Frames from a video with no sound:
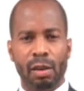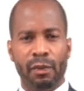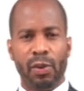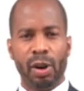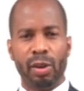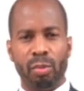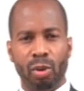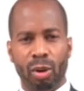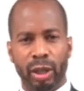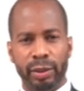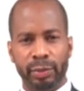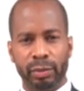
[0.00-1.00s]

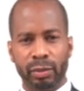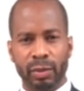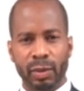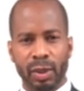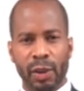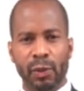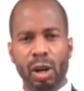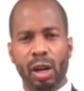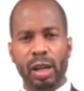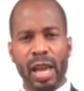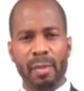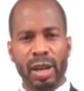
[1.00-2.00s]
Furthermore, if you're
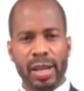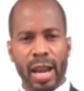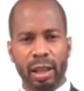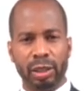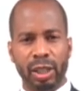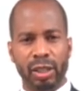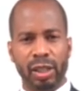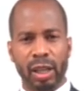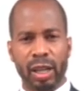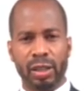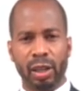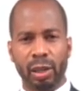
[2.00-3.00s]
claiming negligence
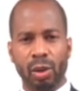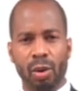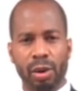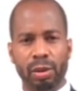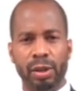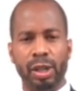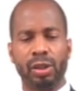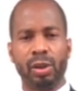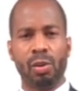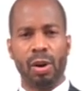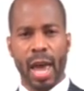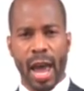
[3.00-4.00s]
against a lawyer in a
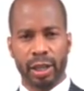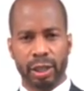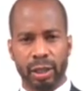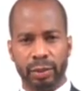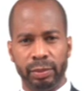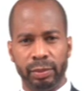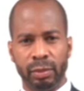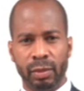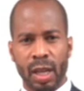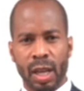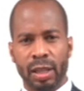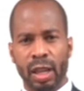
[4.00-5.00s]
tort action,
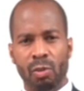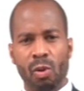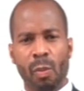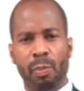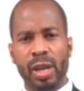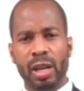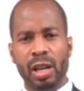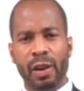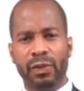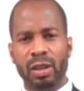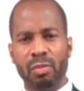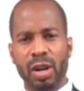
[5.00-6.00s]
then it won't be
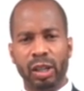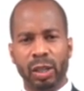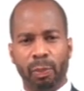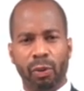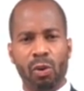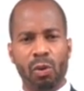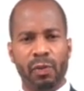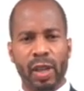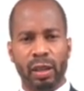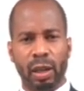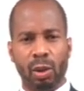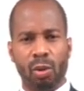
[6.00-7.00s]
enough to merely prove
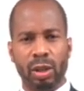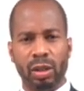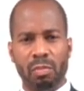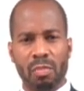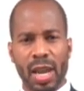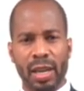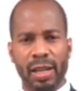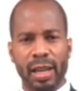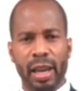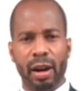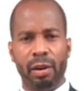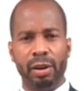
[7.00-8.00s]
that the lawyer made an
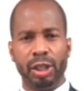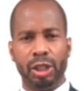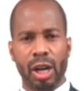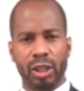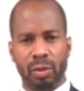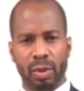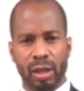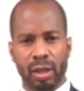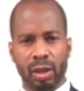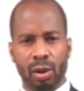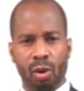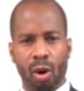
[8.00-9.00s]
error in judgment
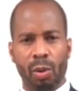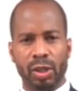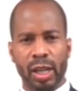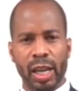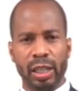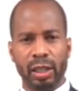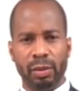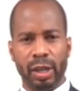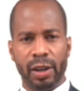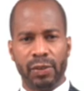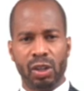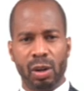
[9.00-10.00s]
or was
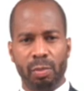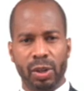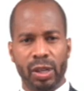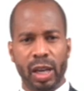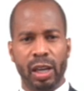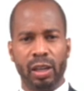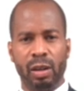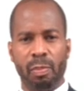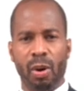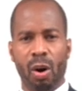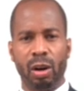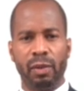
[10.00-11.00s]
ignorant of some particular
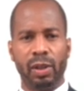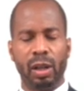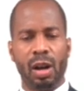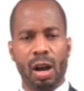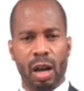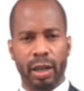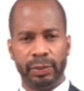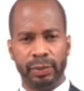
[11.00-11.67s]
part of the law.